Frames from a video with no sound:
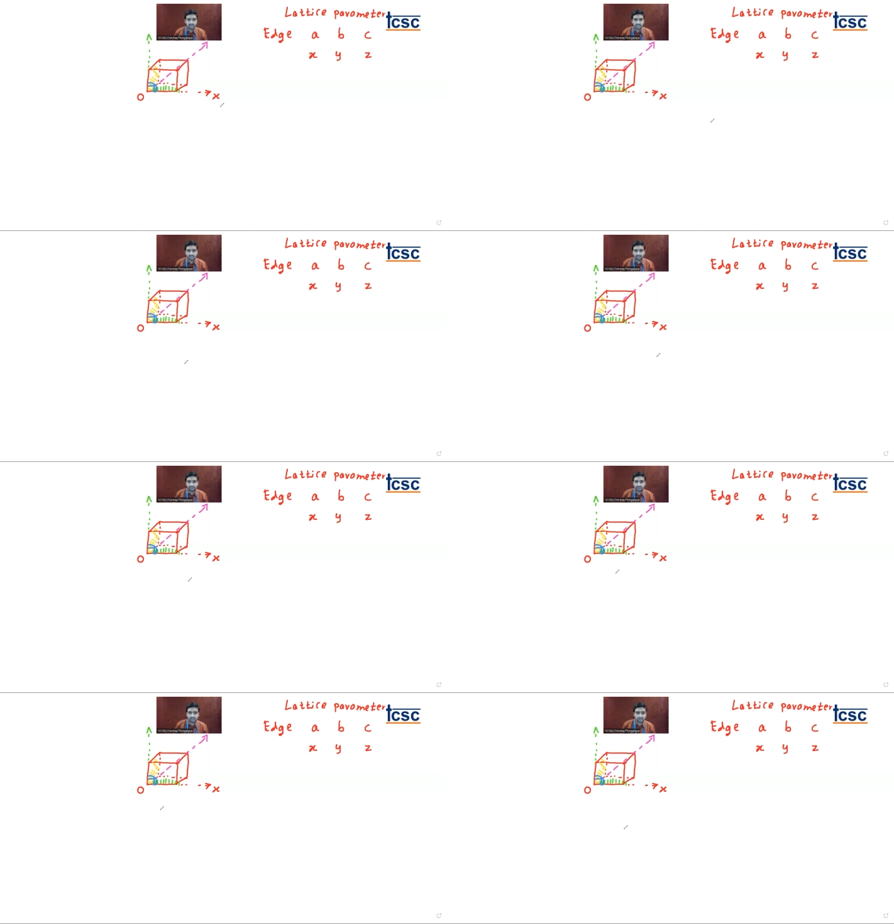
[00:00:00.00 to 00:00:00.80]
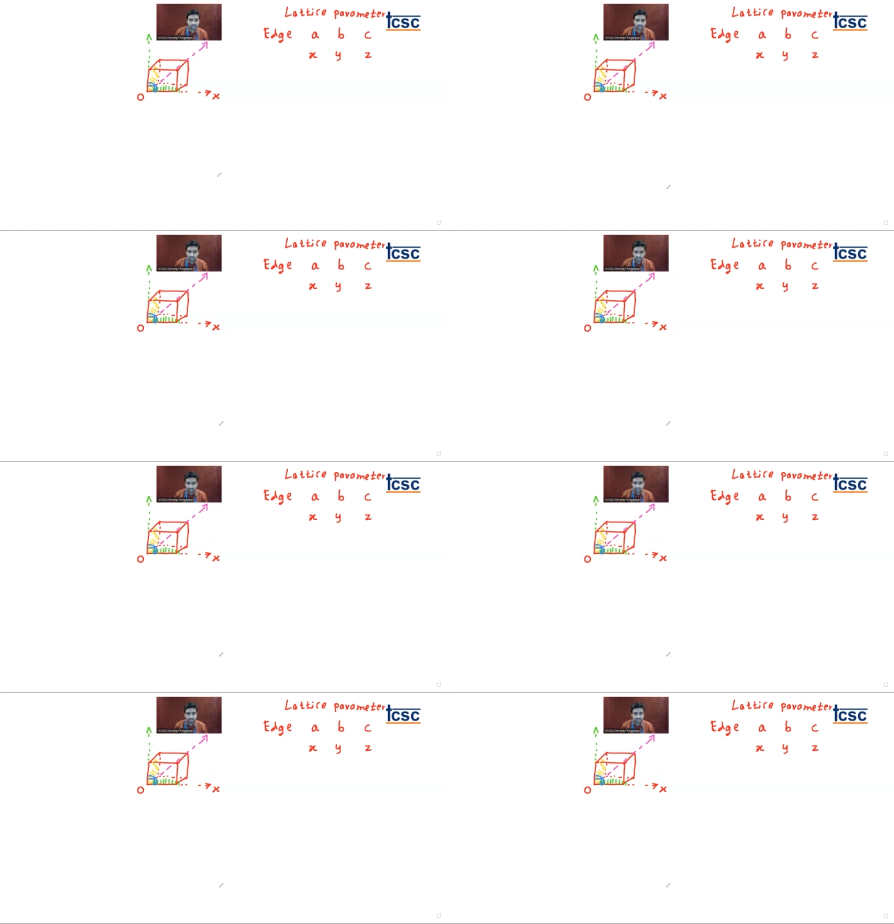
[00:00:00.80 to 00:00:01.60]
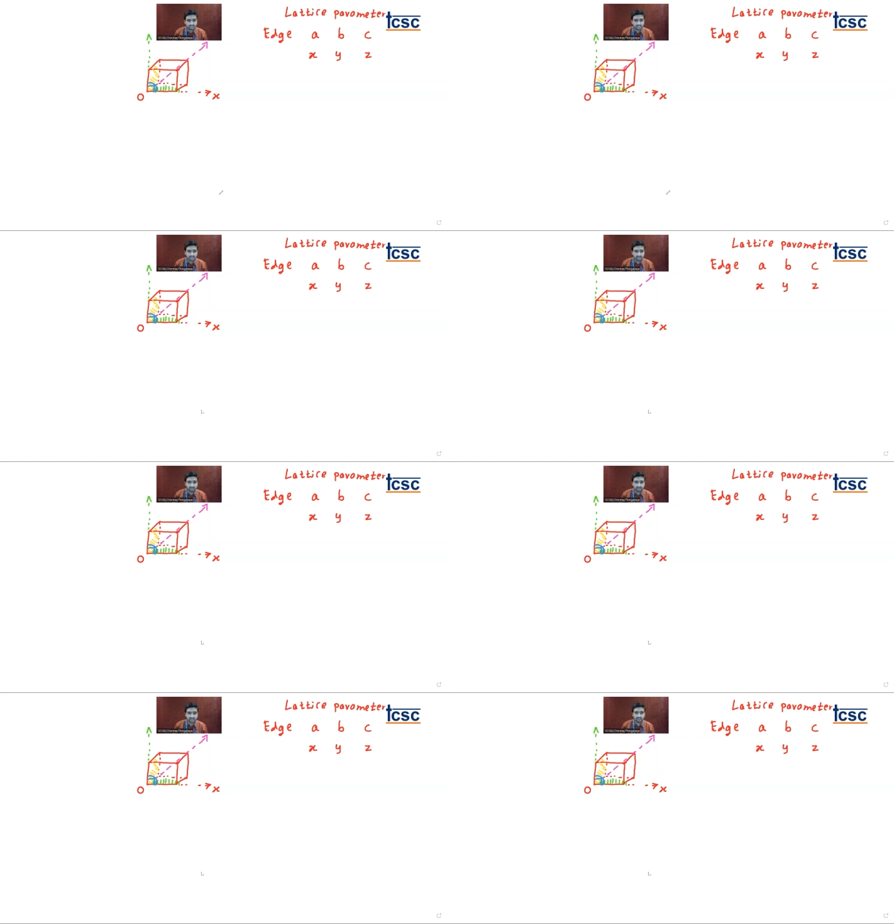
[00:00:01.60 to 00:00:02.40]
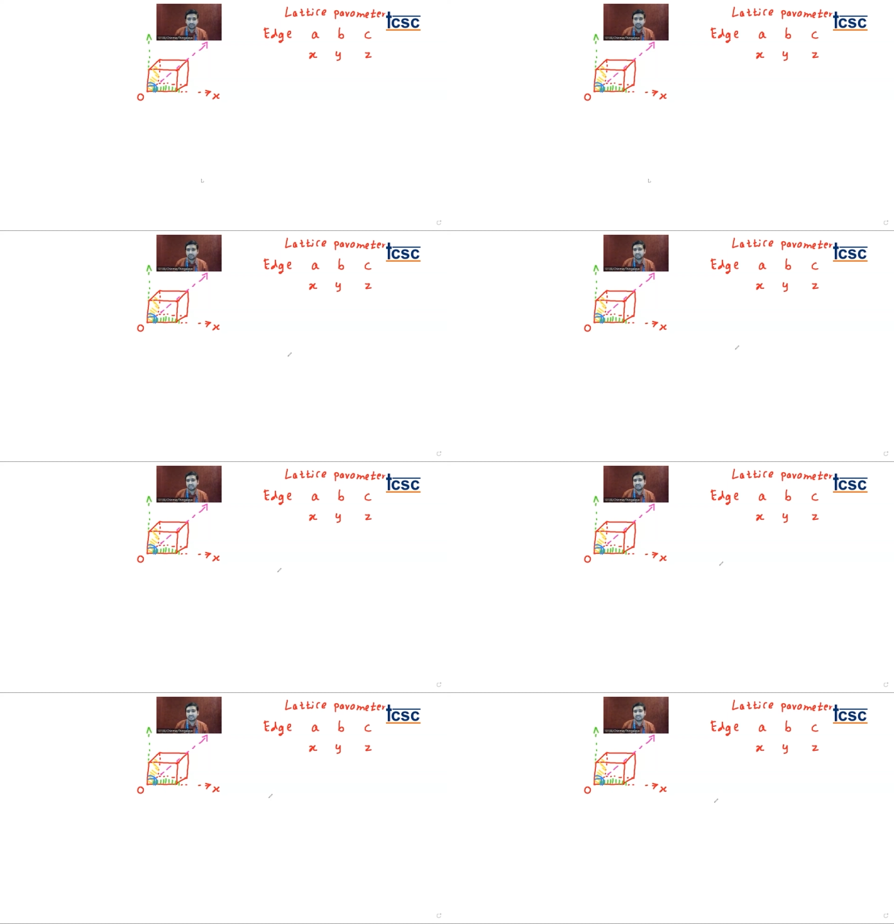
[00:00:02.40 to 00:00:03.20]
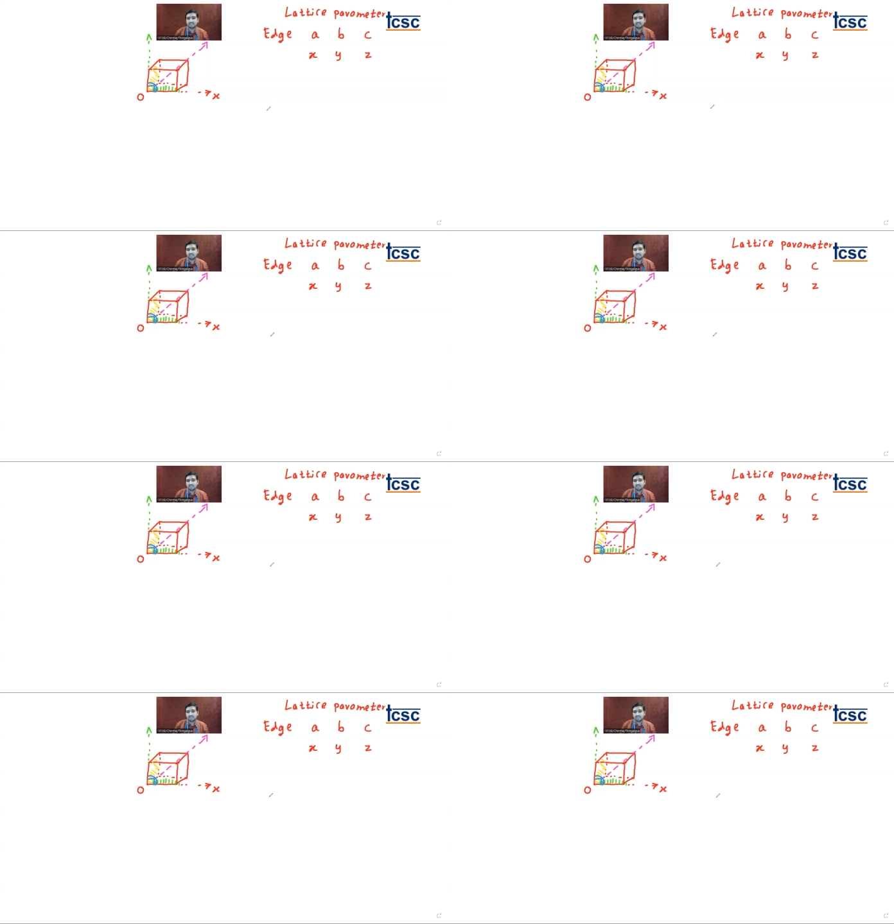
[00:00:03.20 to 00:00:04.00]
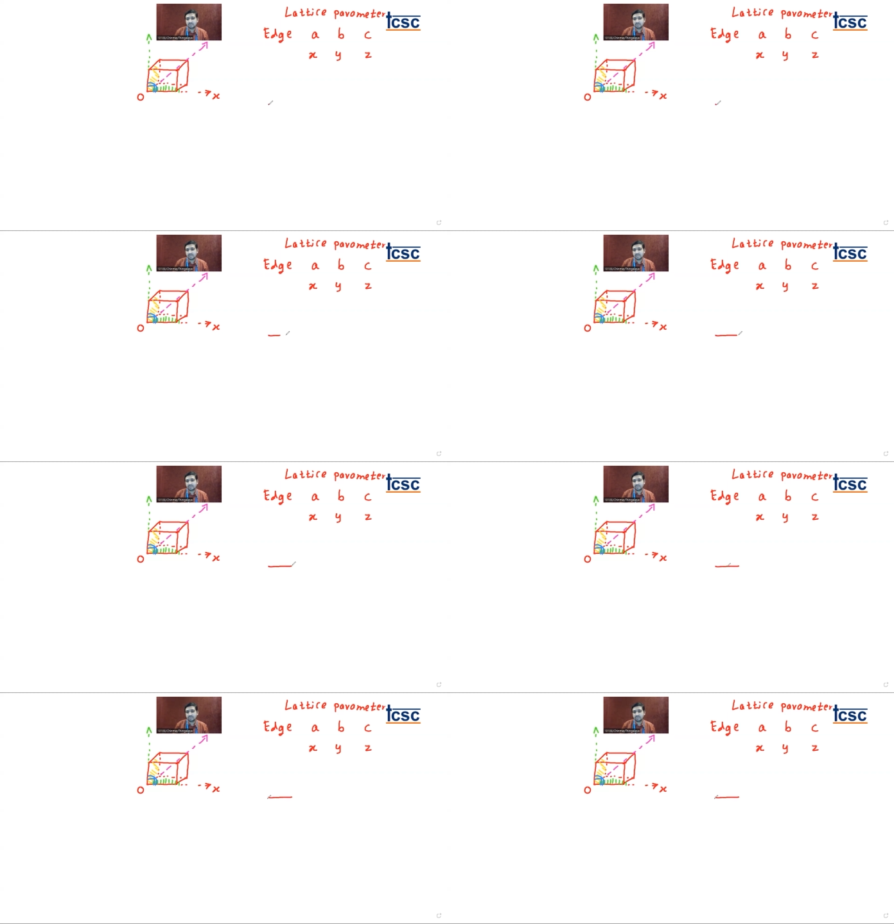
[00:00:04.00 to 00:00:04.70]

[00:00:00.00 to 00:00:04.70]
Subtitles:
No face is visible, so there are no lips to read.